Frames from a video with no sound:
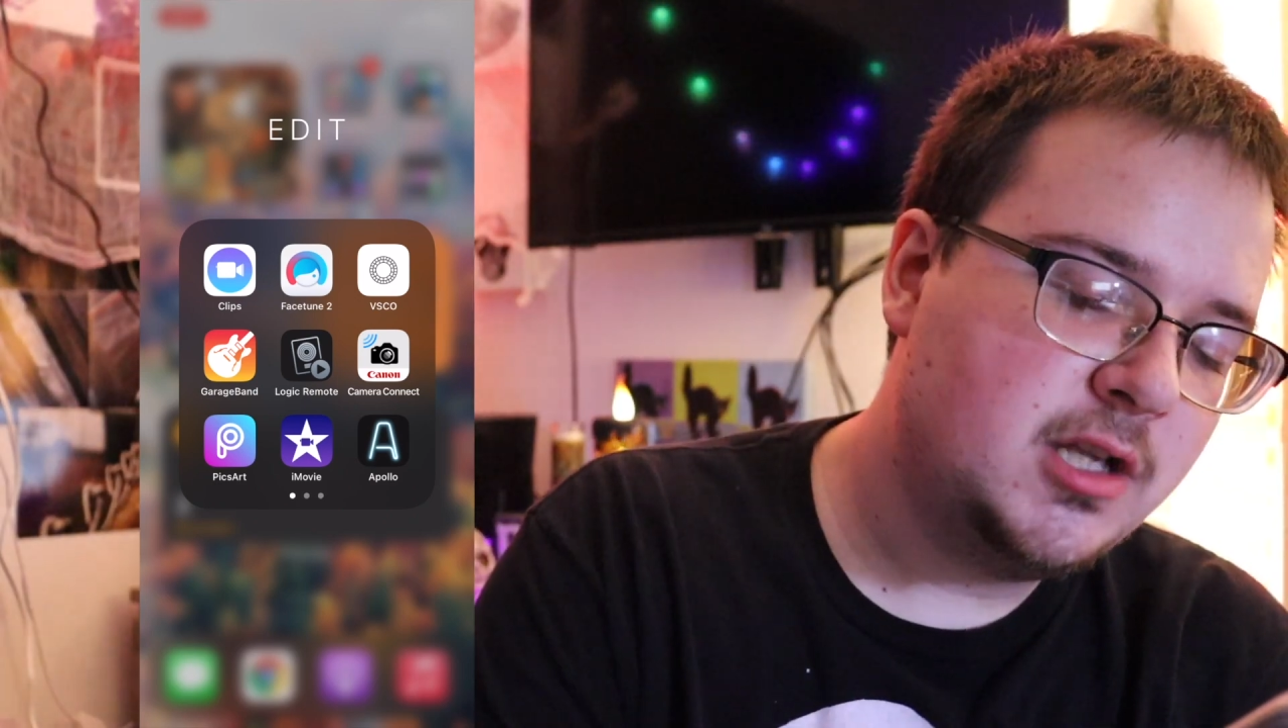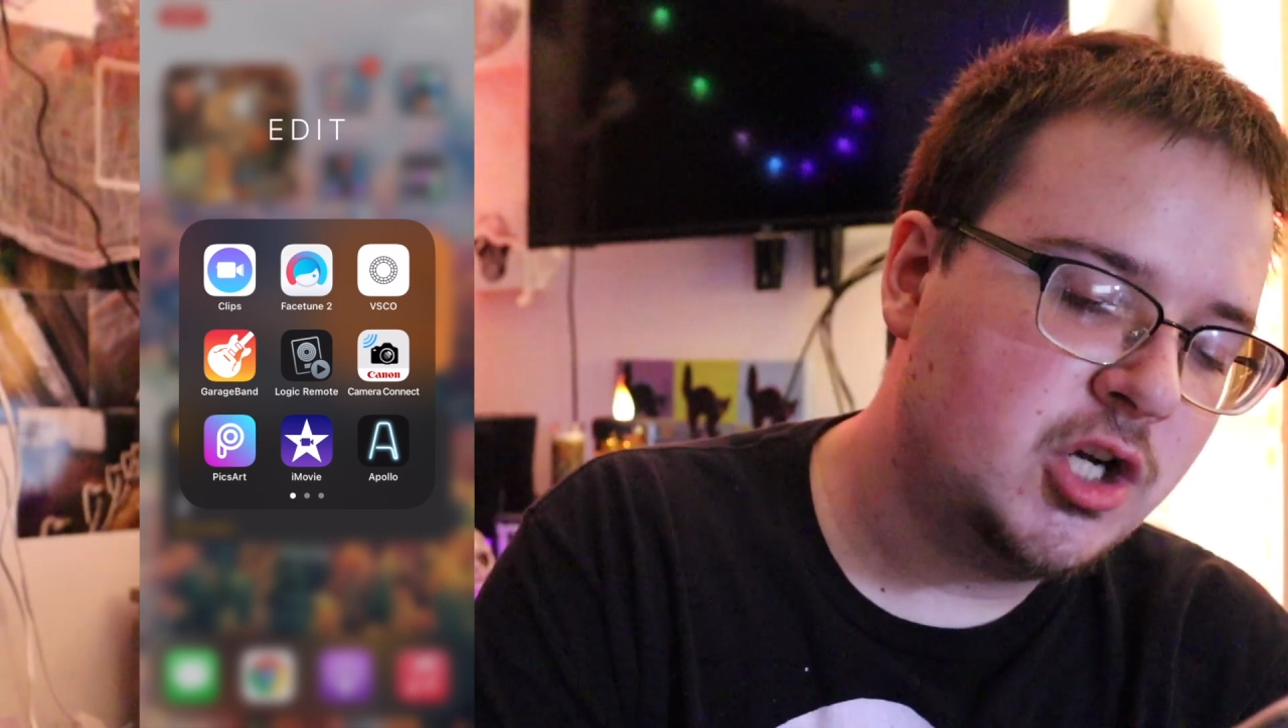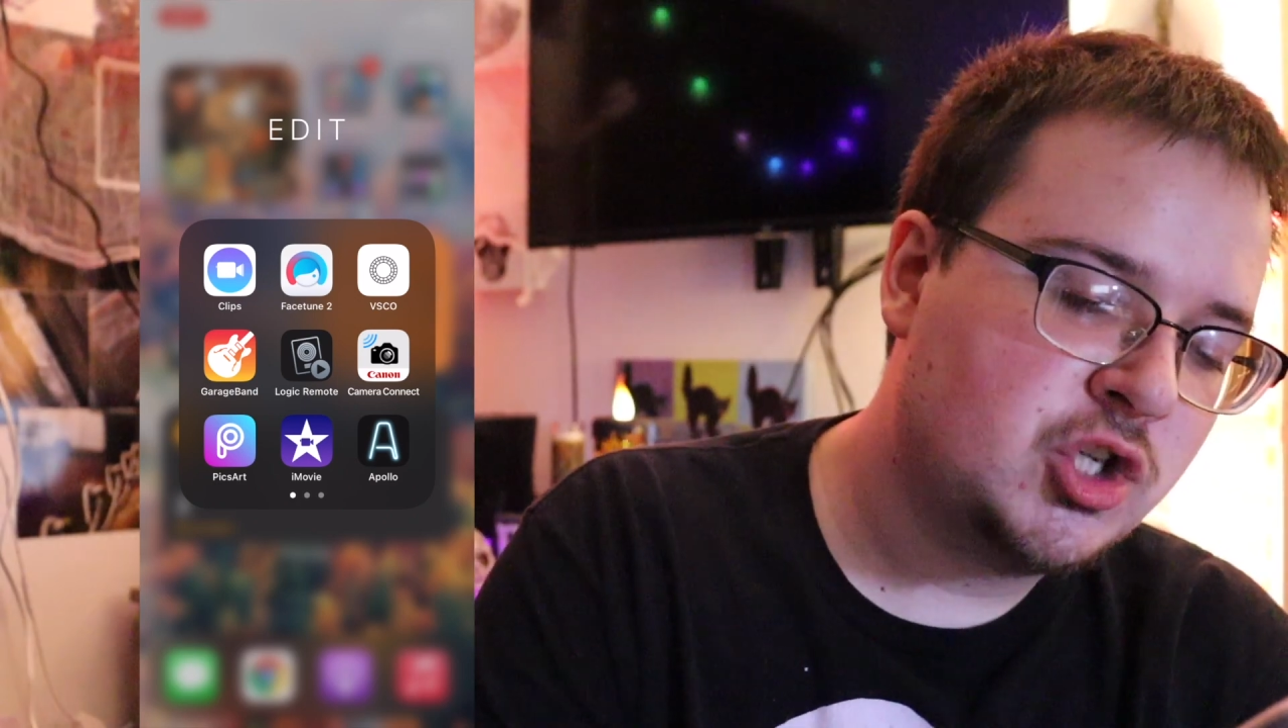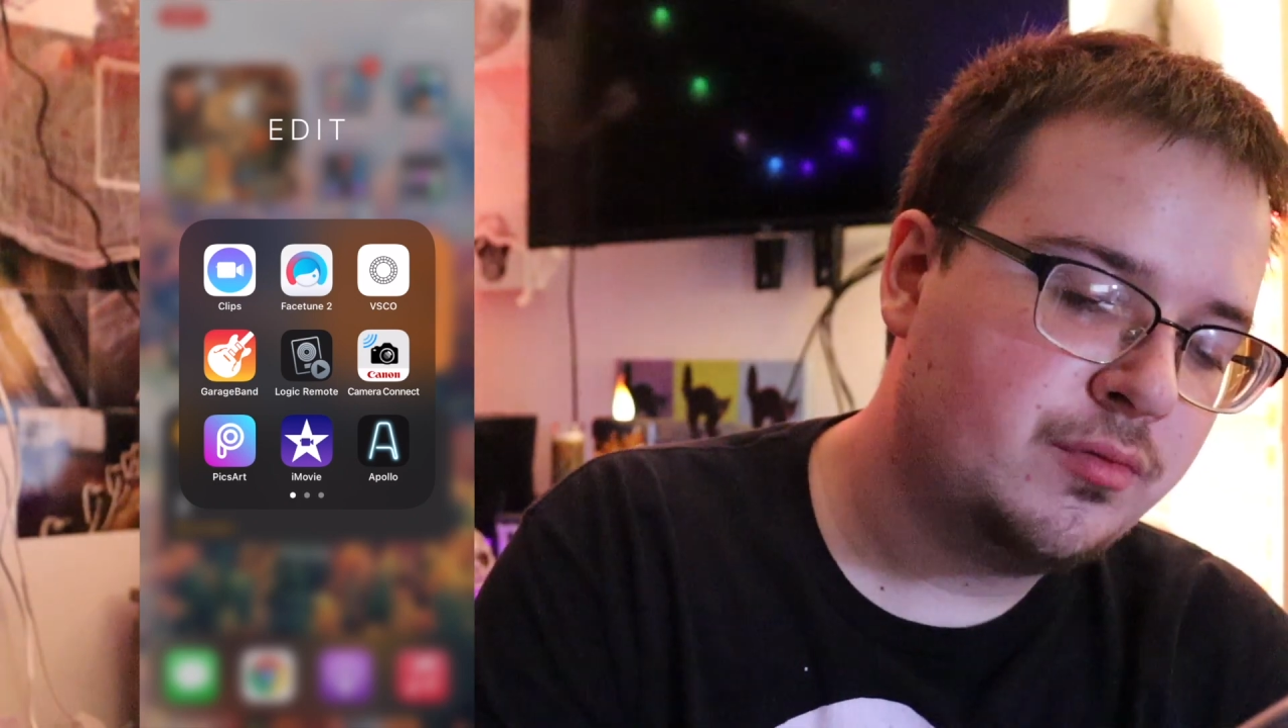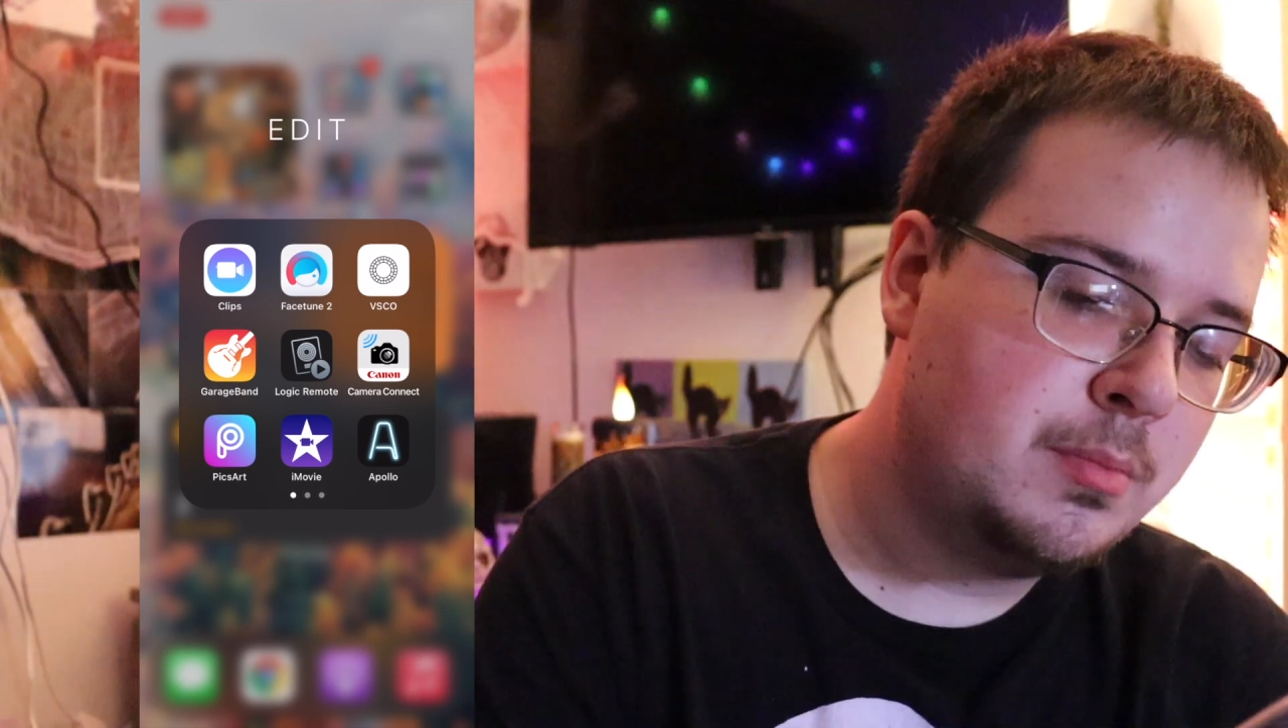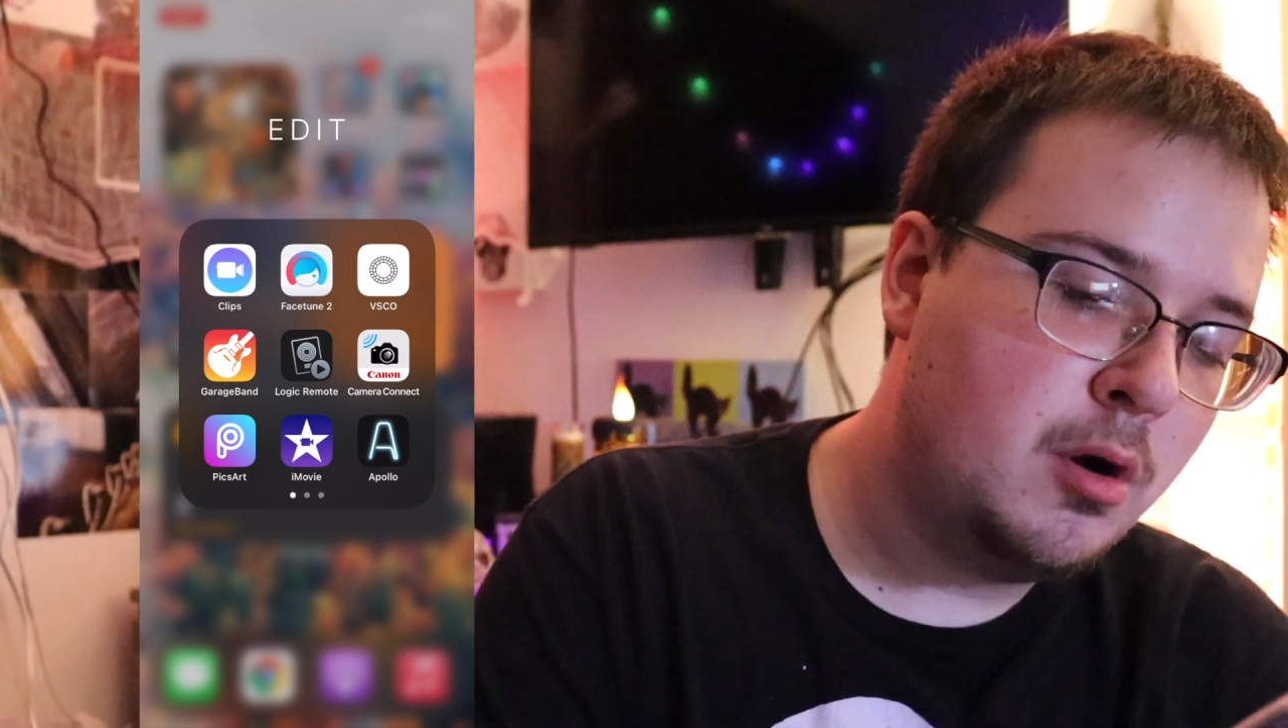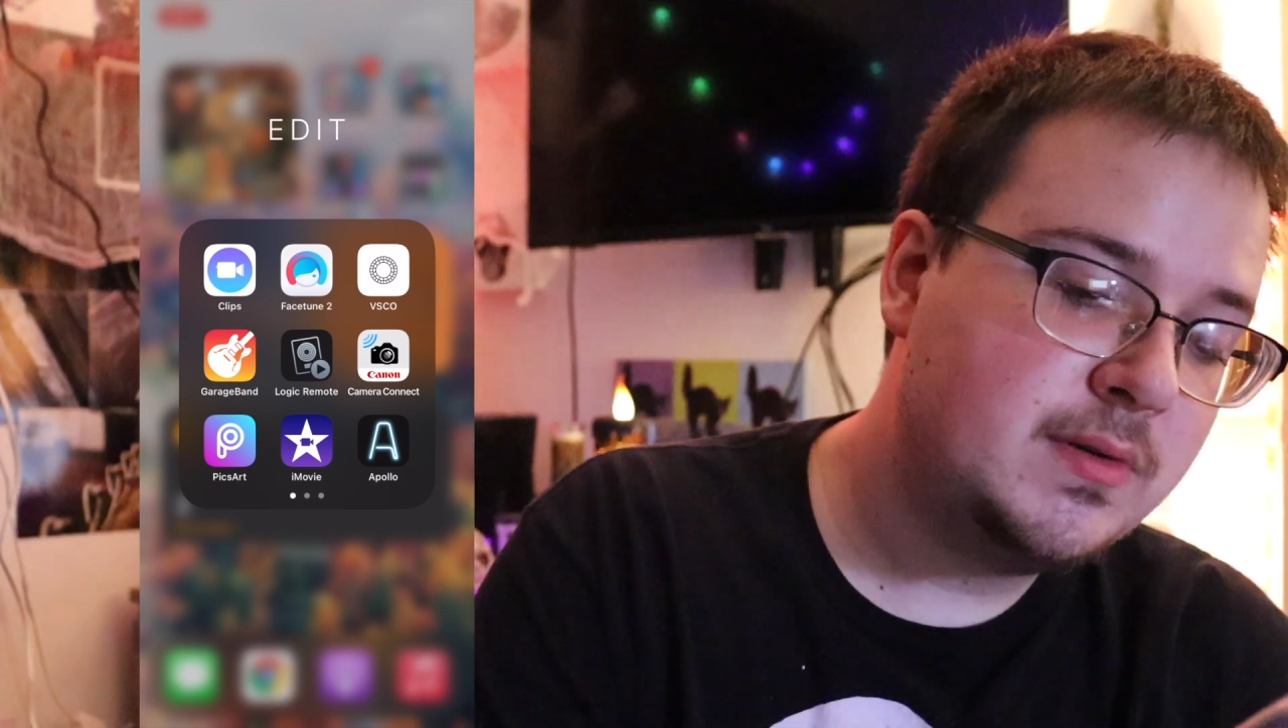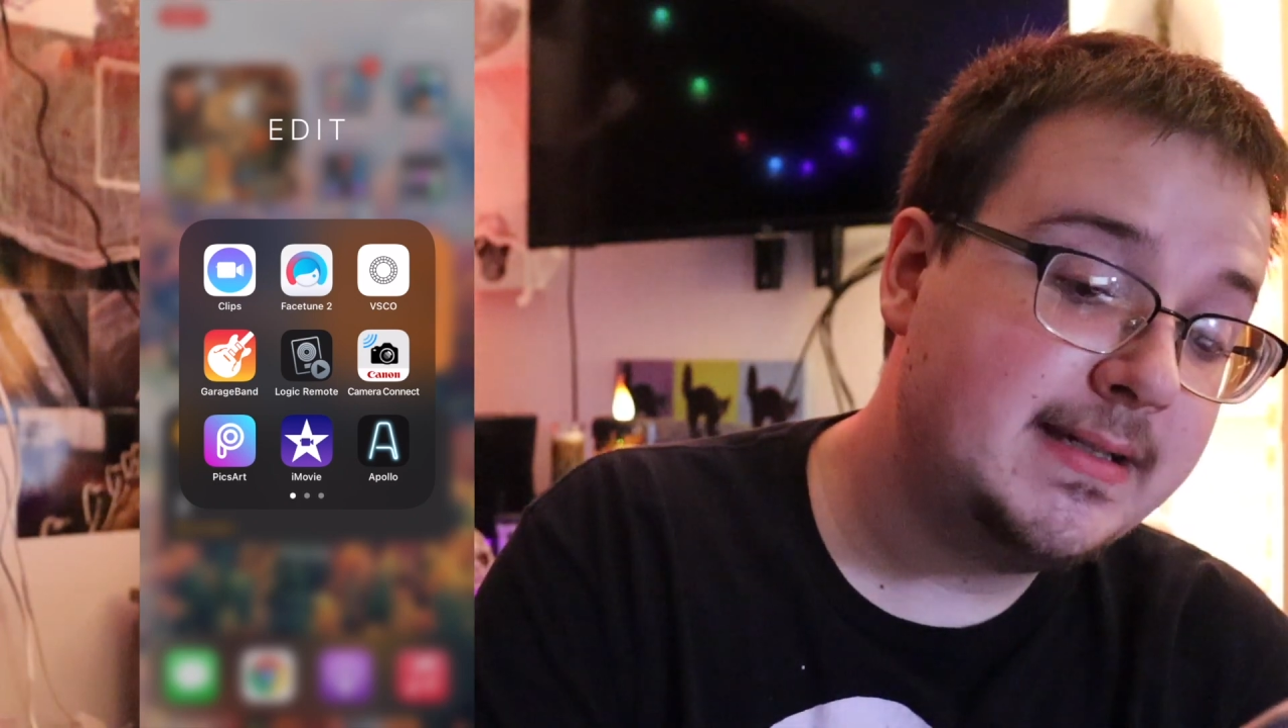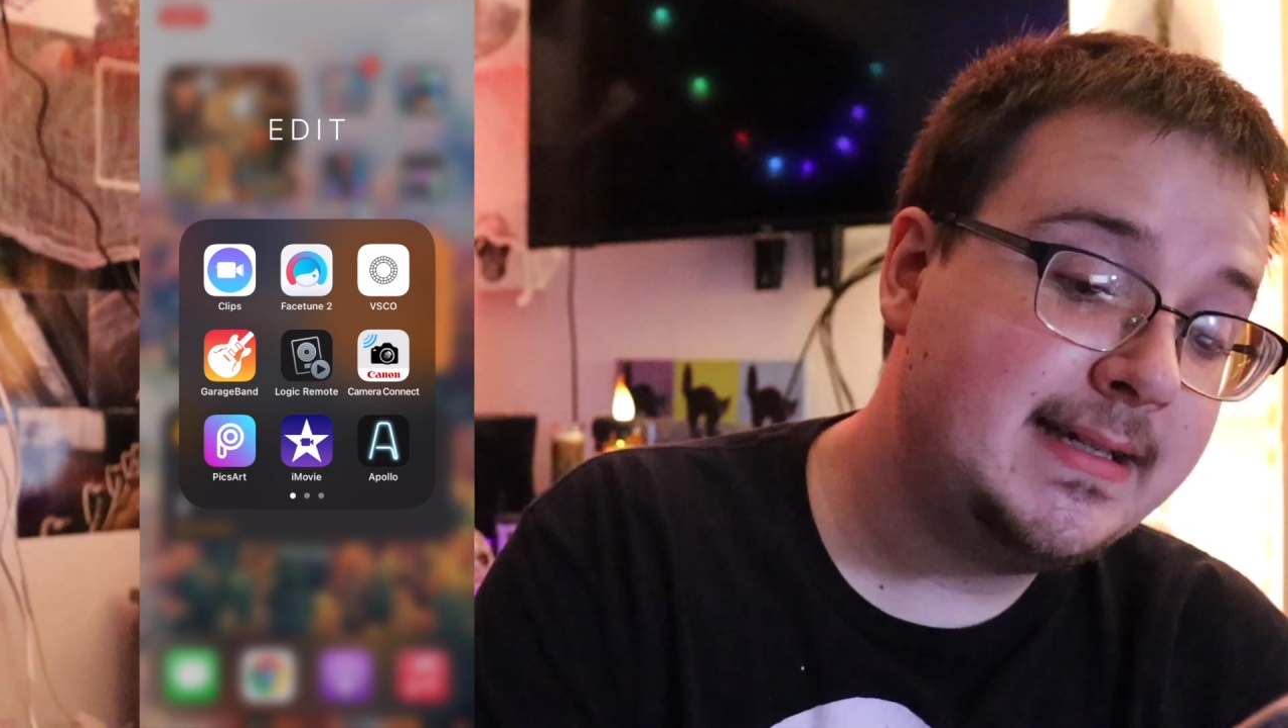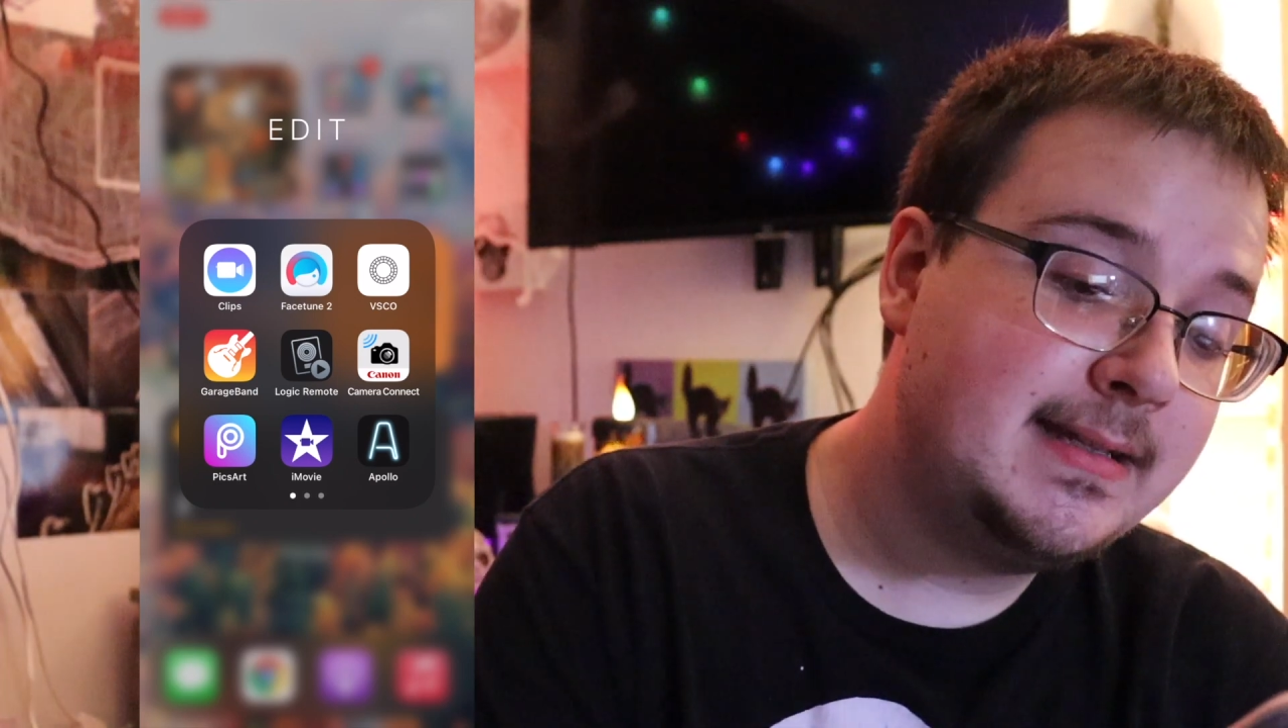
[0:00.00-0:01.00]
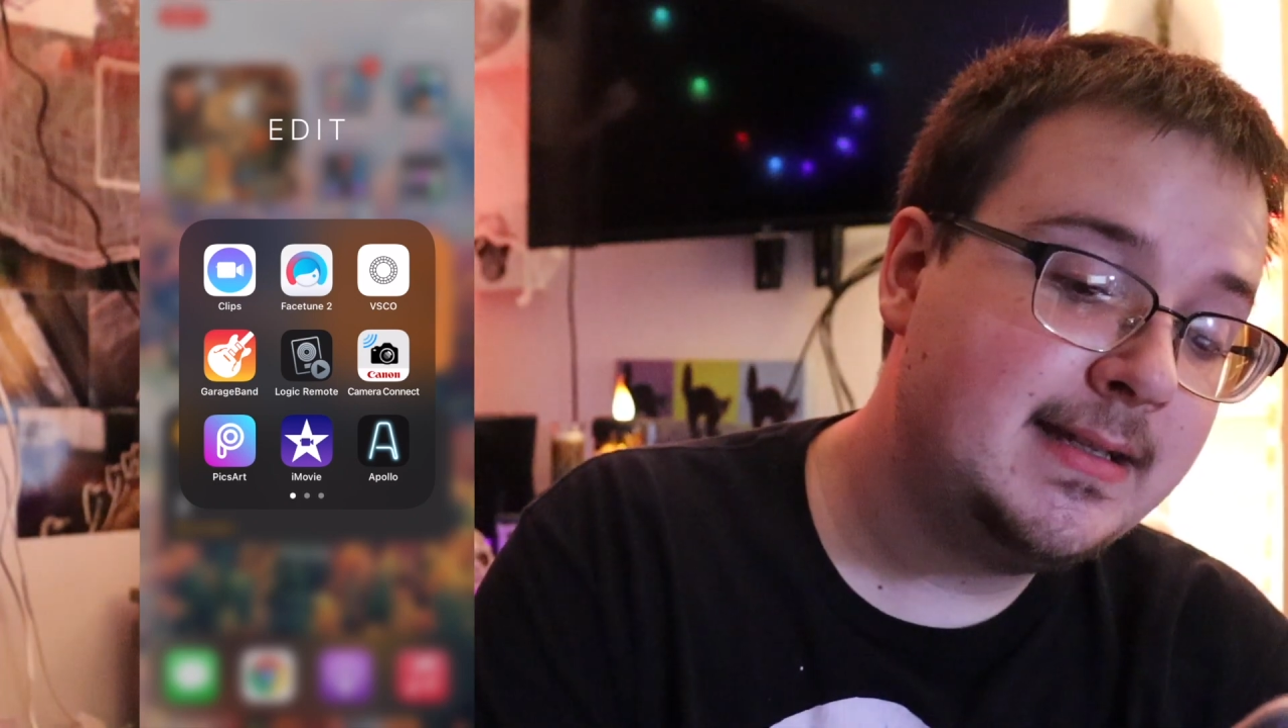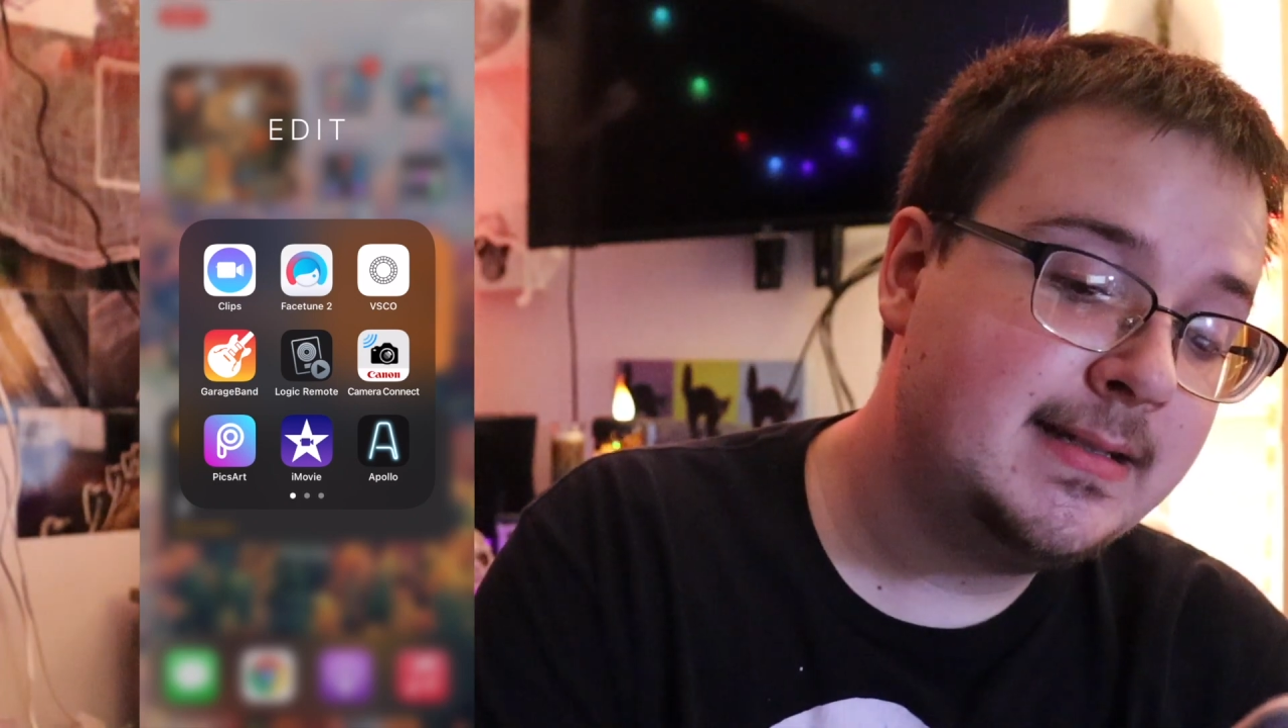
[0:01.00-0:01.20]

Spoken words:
Logic Remote,